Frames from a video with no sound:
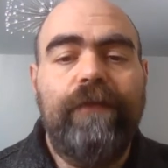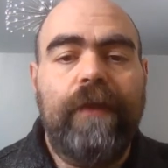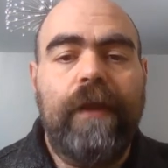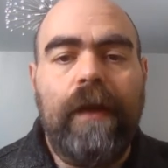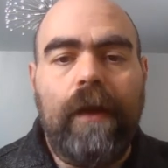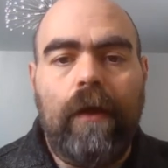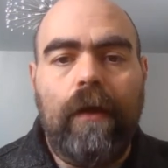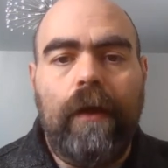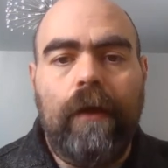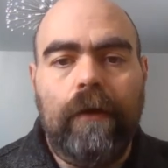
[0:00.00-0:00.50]

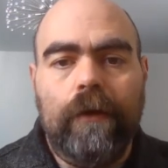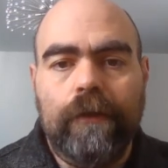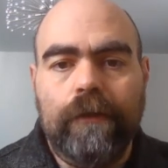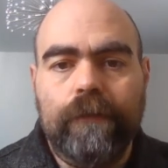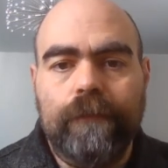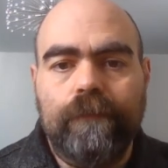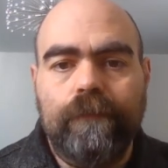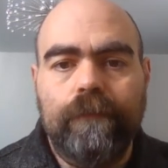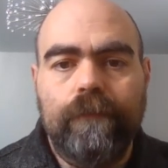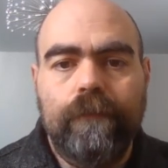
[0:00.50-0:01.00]
that are
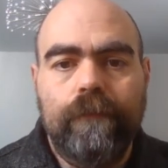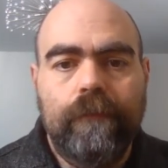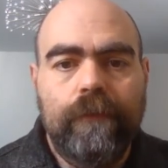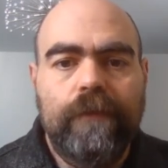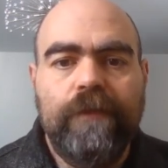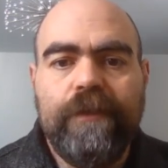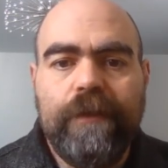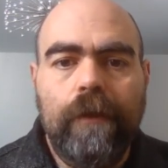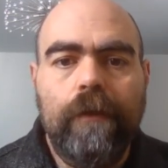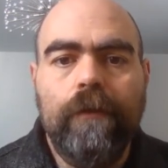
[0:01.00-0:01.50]

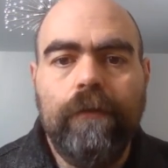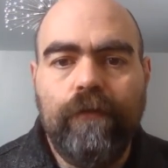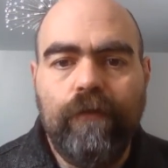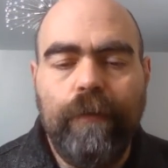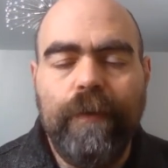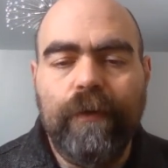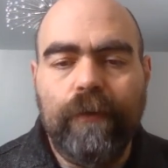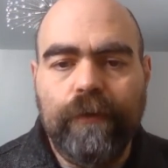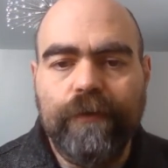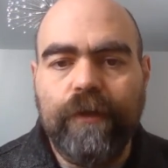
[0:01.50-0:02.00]
still to
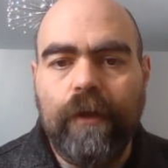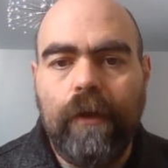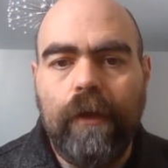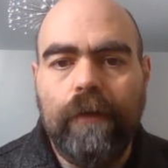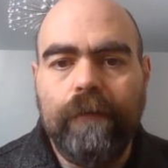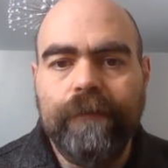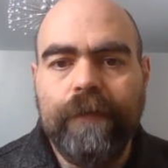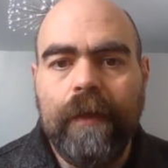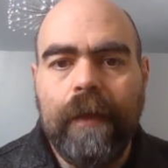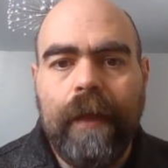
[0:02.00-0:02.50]
be
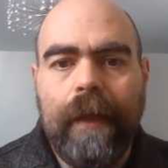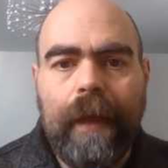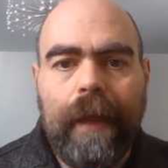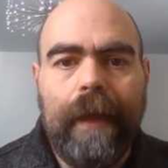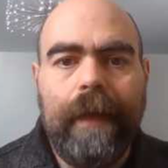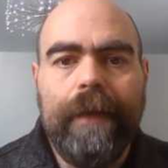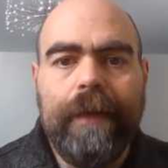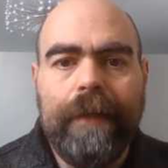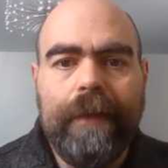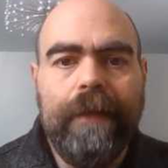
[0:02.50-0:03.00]
resolved,
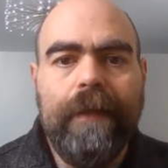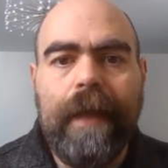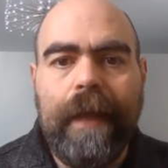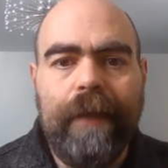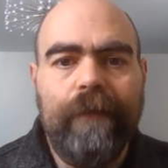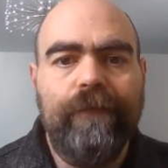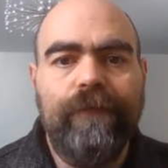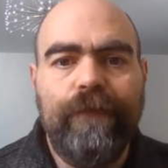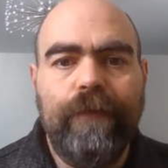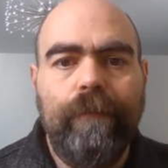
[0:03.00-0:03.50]
and he
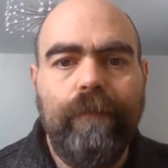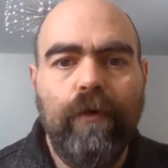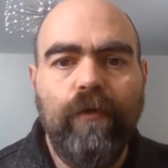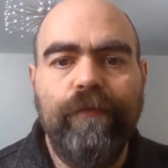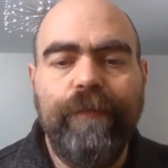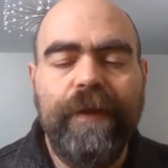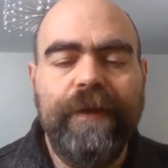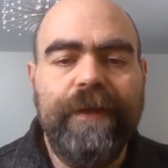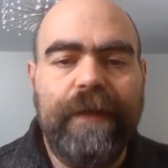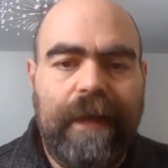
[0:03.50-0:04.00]
has the
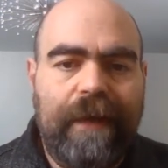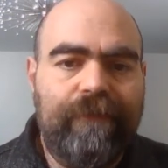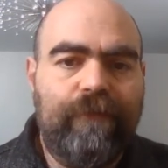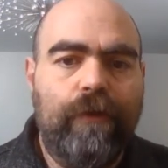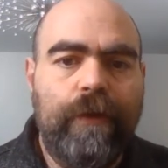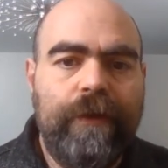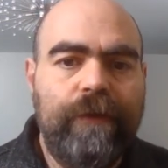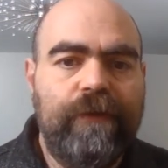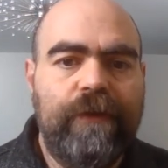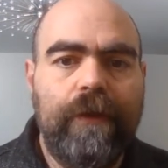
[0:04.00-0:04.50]
movement
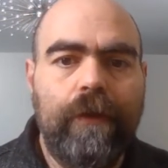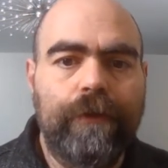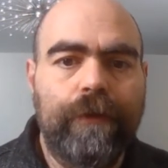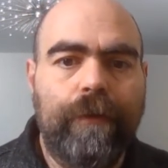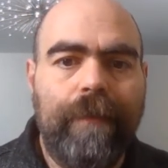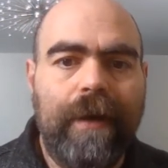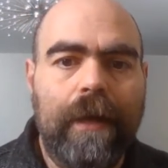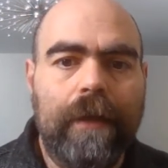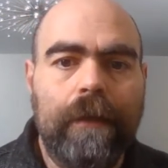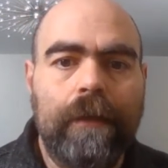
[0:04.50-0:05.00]
after he's killed a
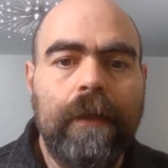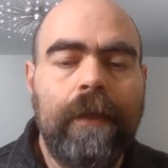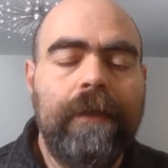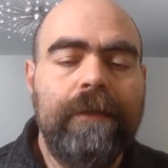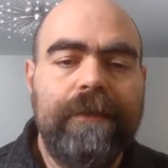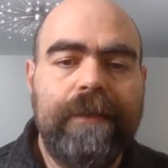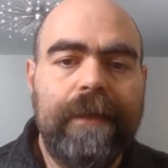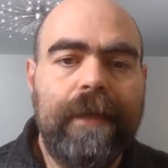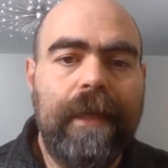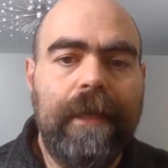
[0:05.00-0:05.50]
model
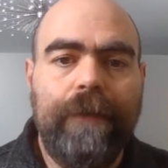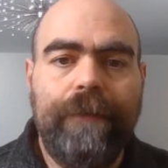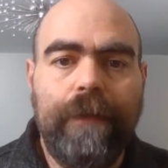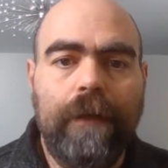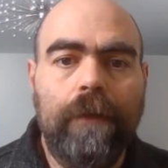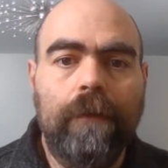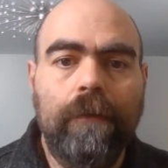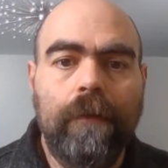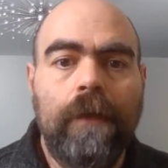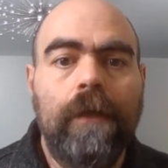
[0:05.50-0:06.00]
to get in
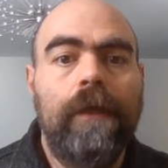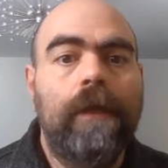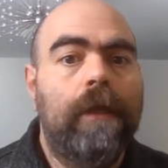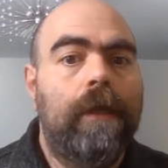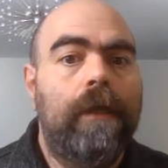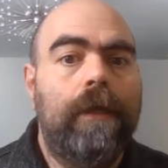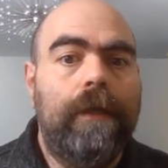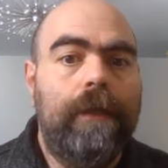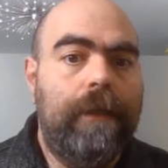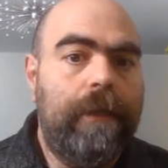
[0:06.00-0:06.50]
there,
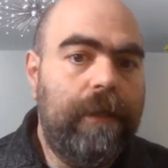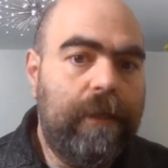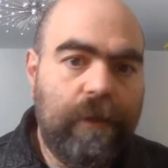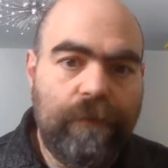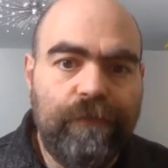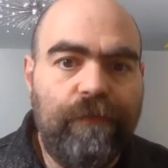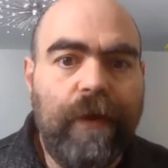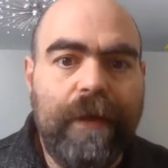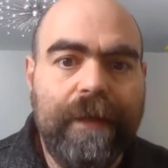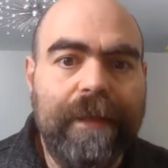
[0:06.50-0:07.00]
he
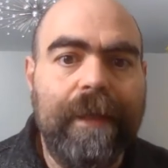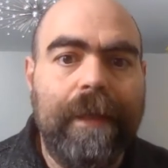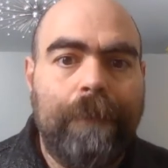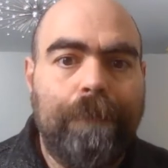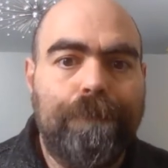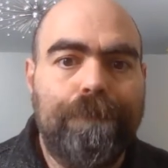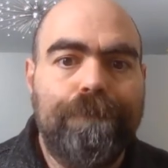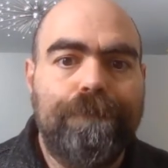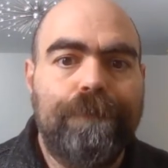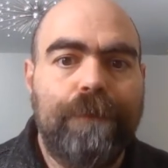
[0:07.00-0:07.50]
can fight again,
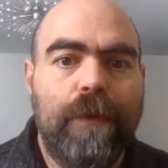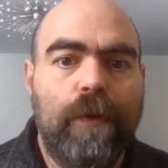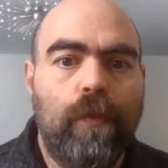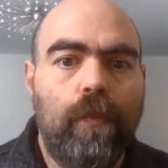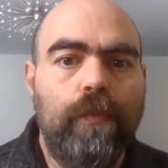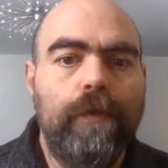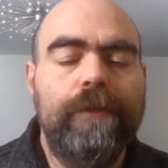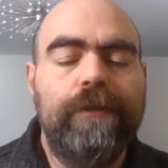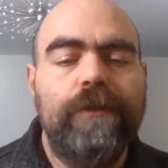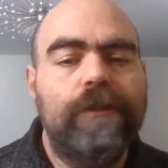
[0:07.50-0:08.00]

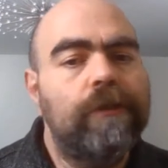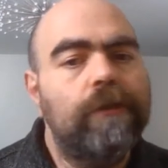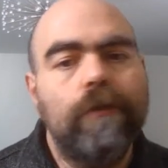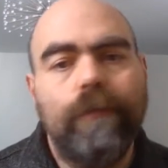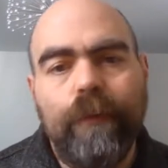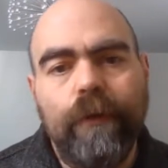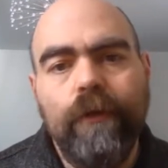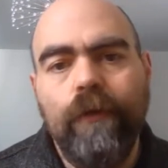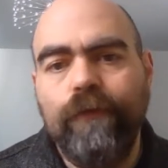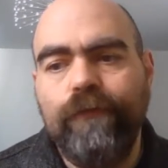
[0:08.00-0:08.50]
which is
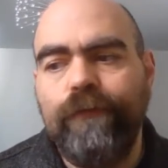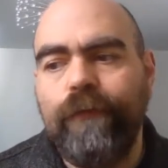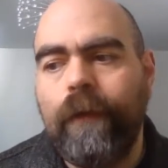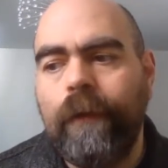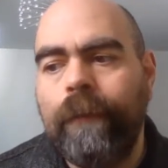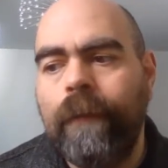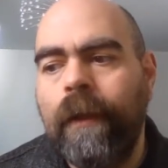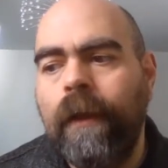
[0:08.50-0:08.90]
super useful.